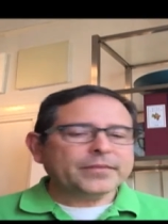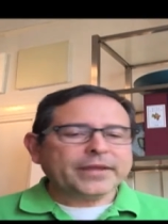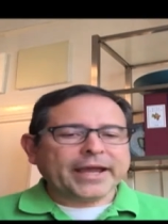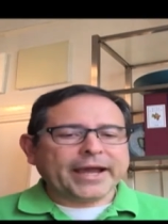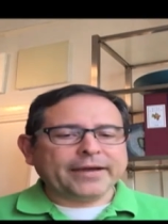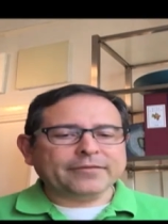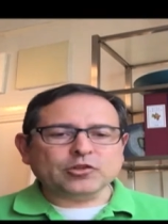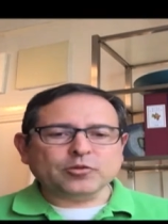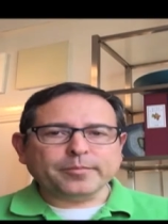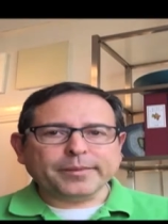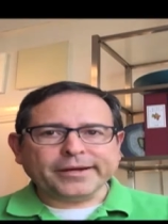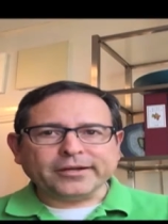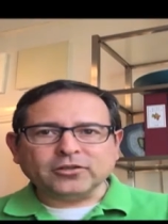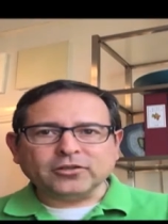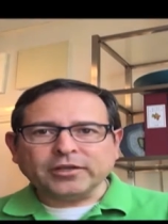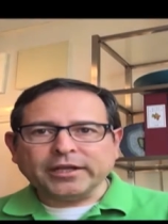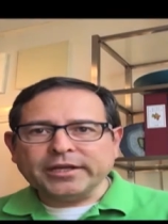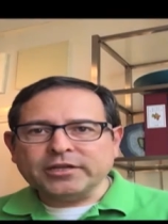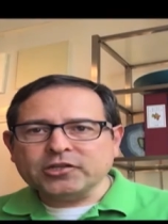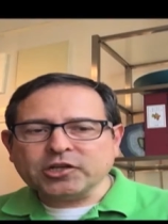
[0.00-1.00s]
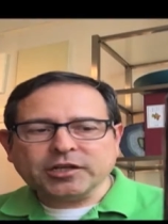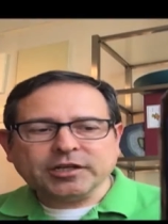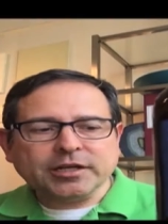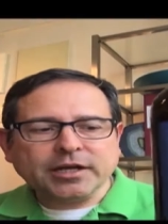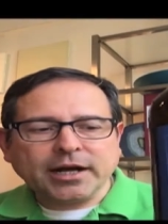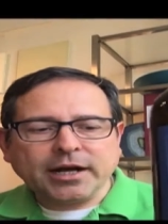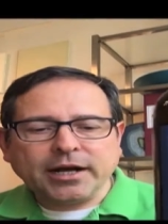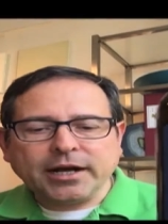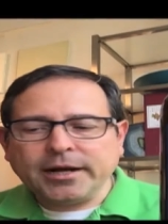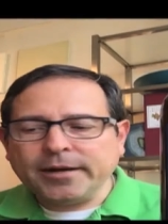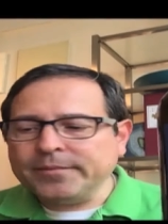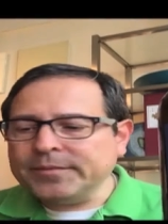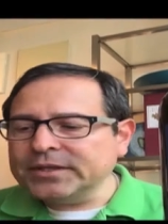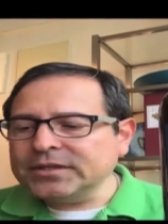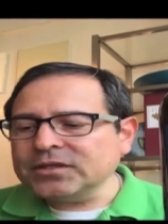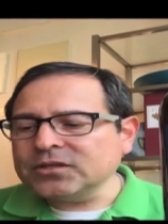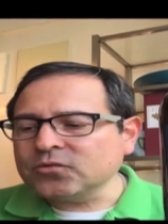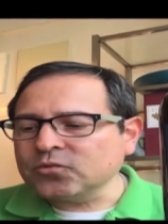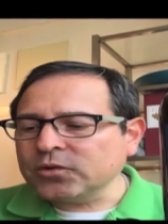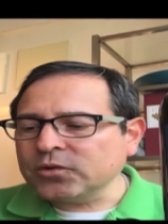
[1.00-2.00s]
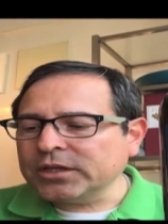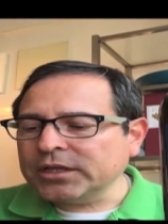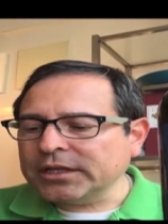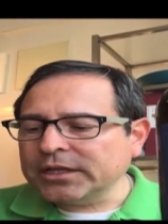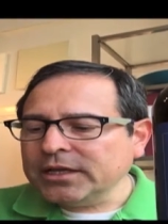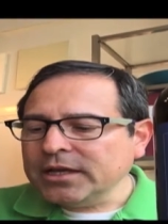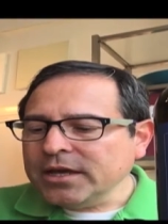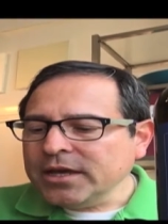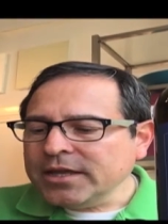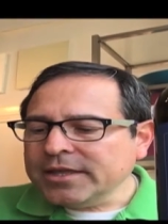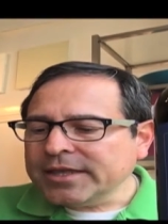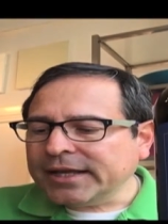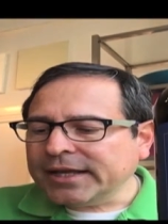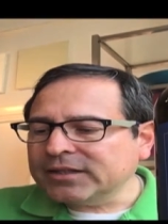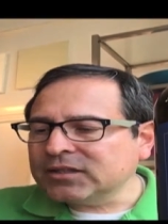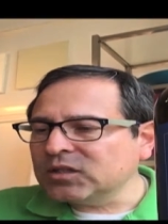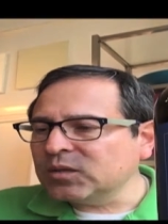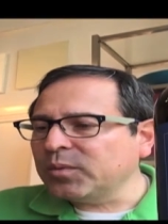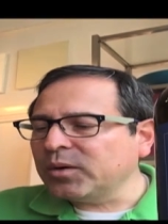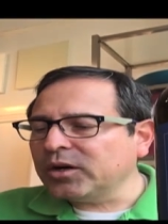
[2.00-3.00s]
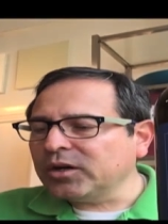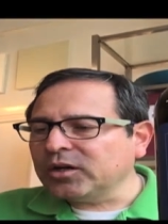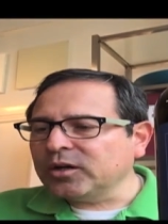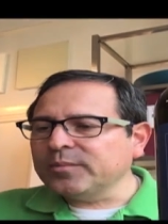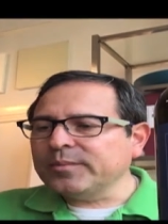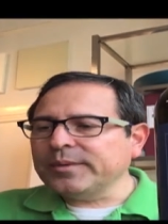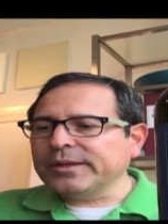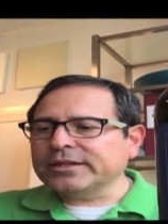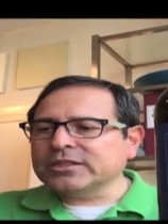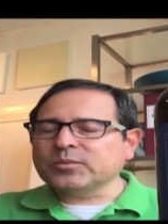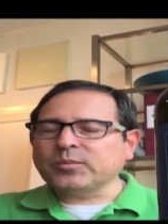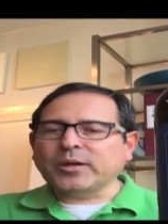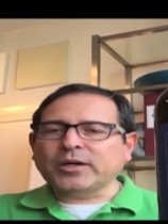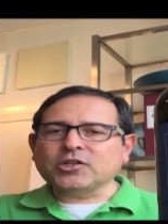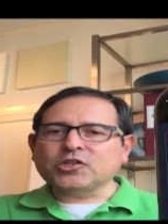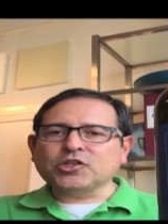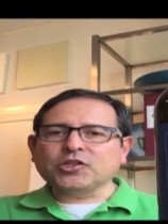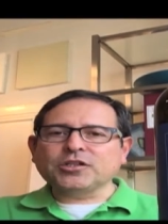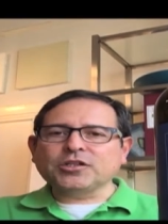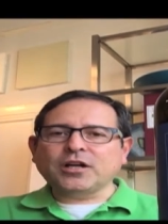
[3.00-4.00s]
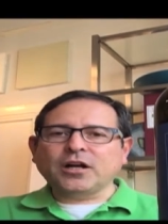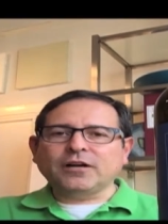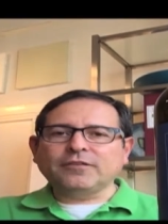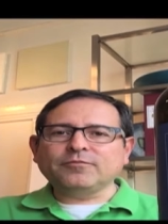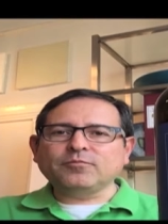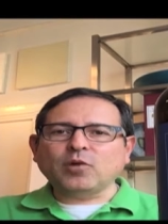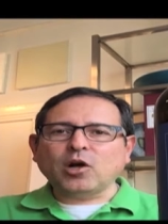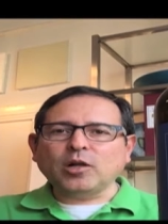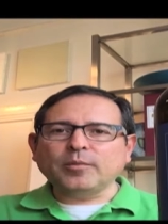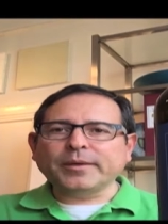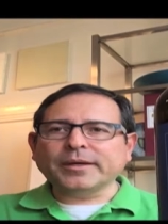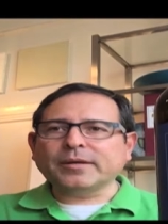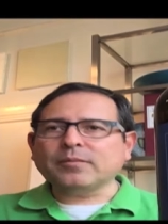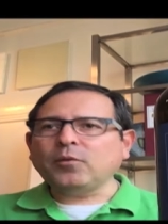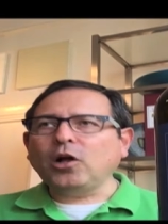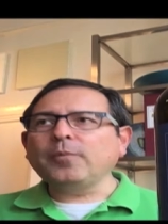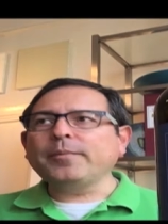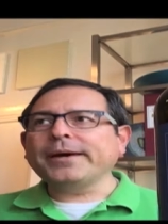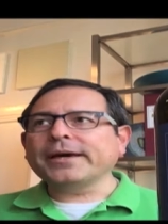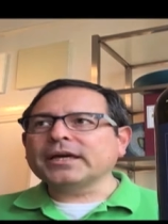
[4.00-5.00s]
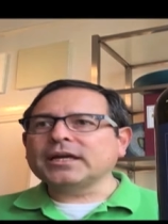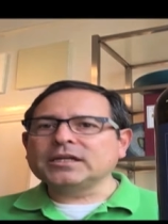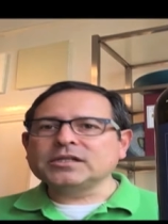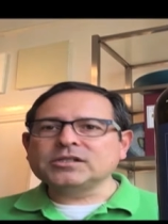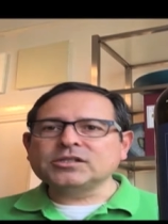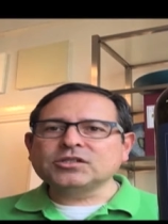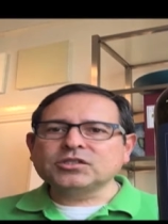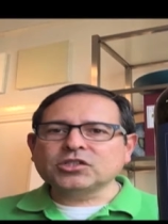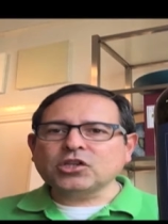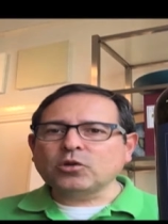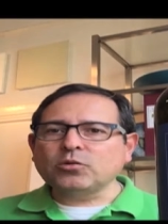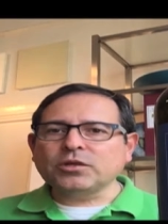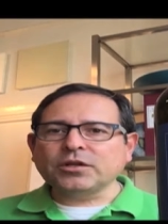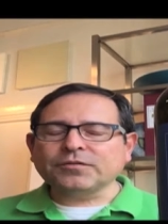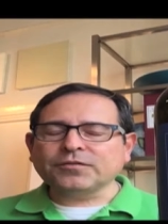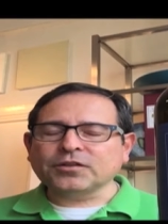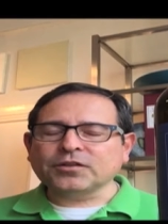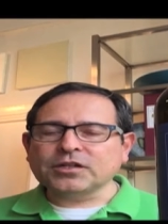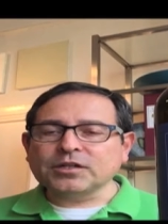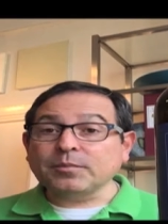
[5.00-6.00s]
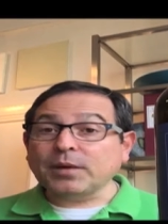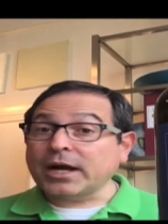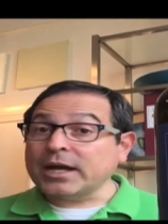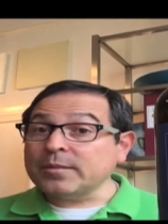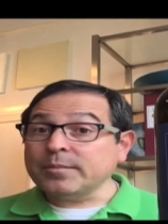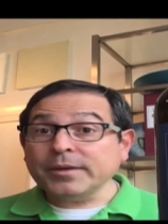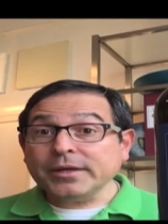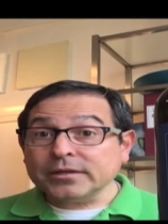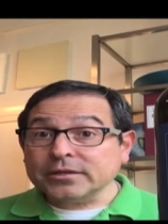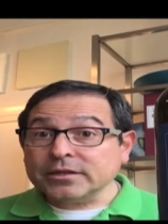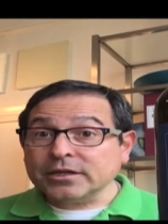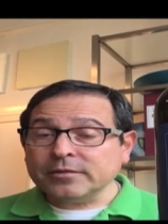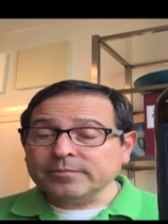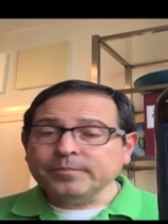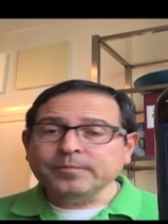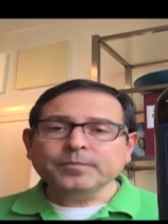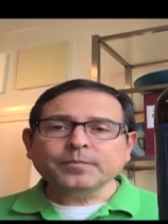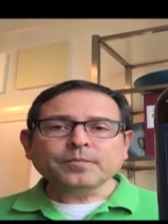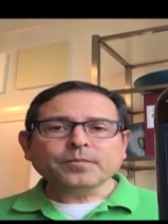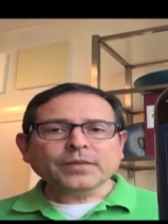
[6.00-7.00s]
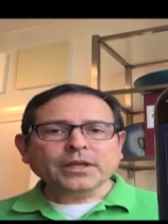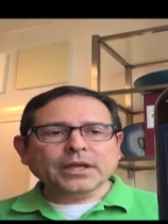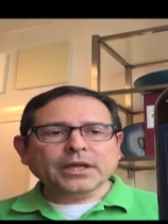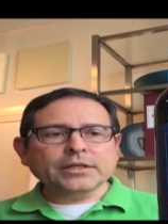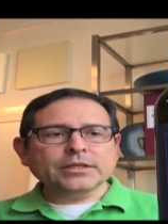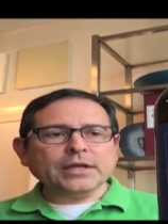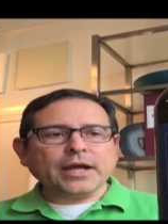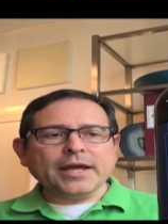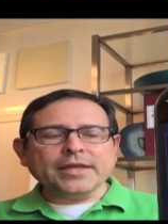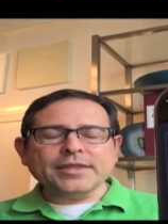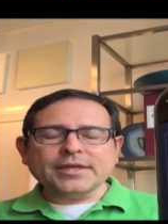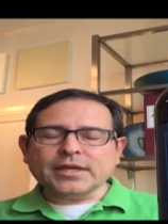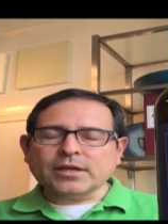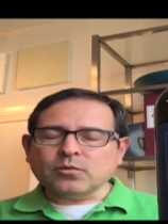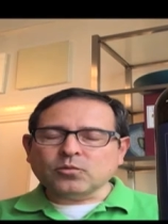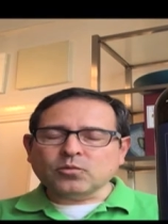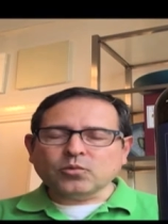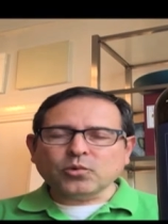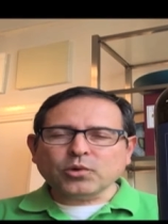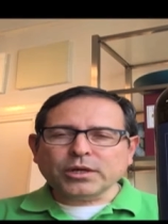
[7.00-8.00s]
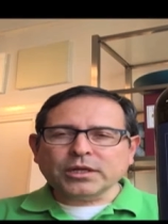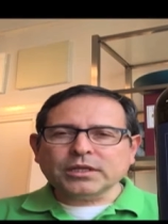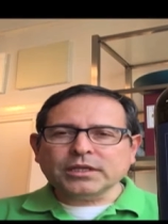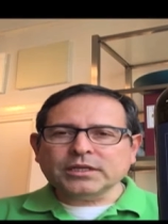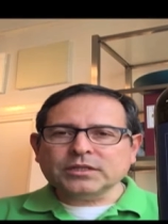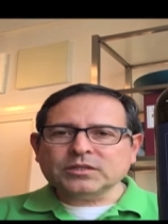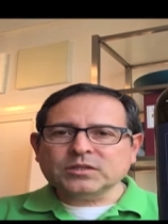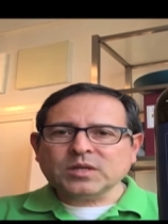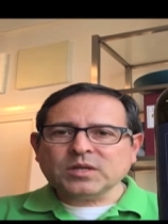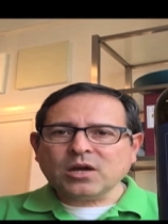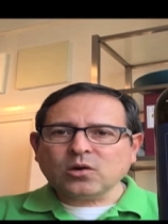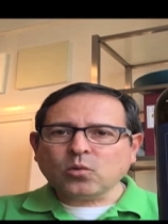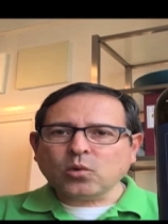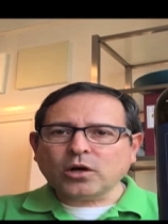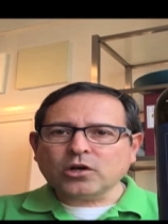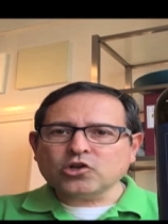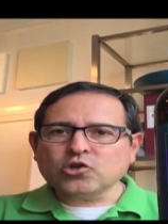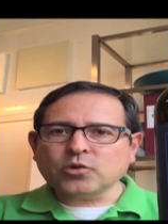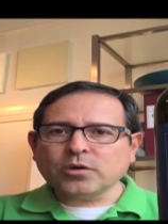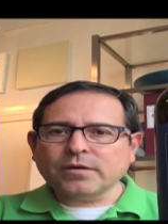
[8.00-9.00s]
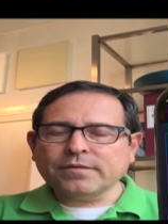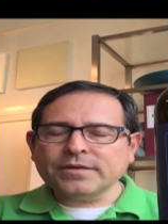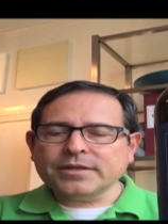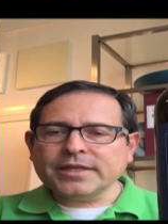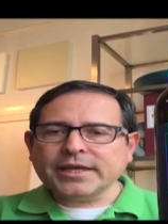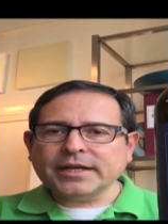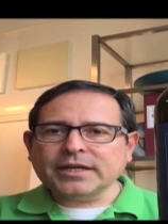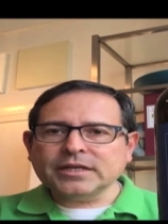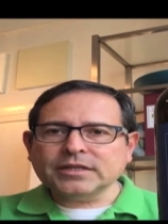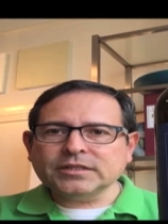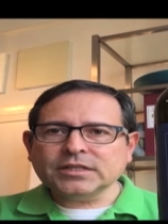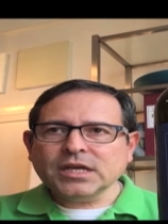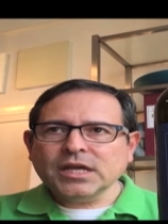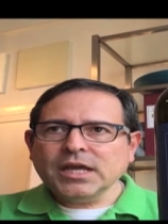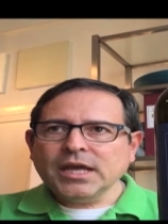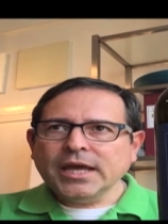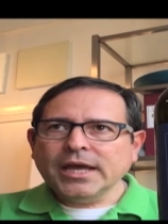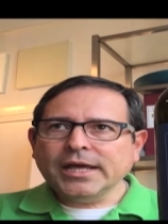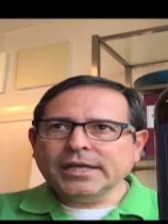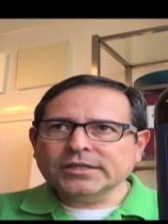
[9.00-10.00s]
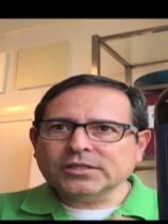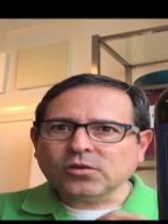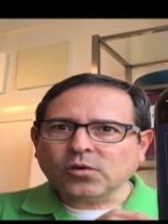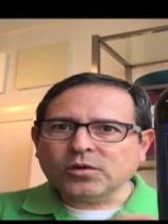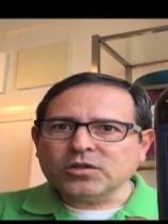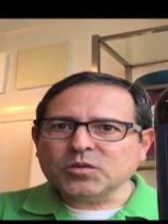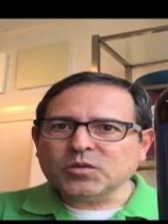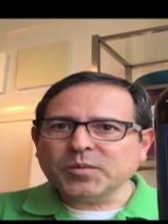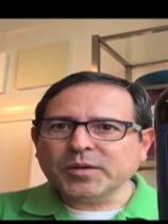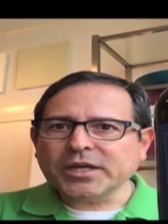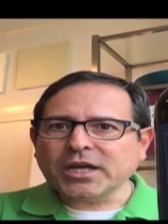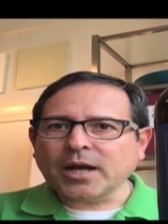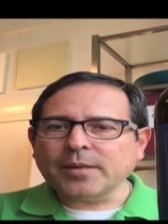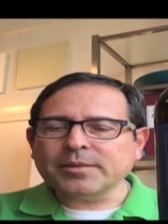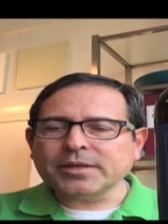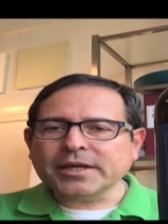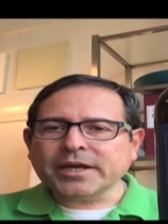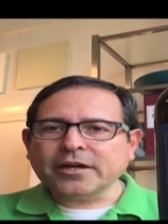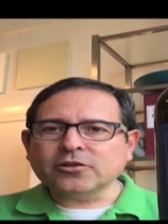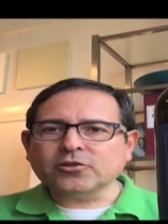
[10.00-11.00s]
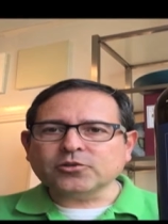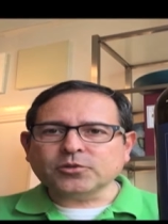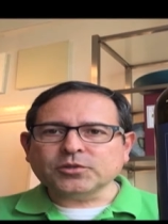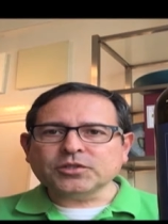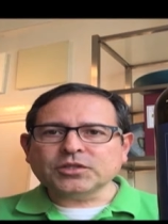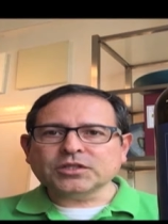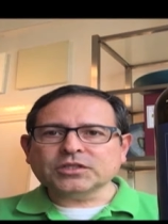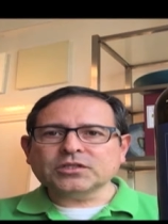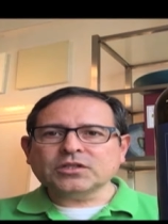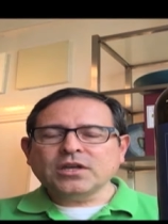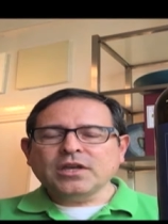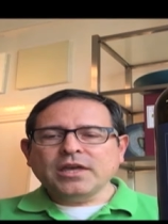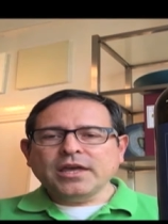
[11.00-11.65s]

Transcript: after barrel aging. Uh, this is really that superb expression of Malbec. Malbec is so different in my opinion. It, I think it really is terroir driven. That is, it's going to pick up the characteristics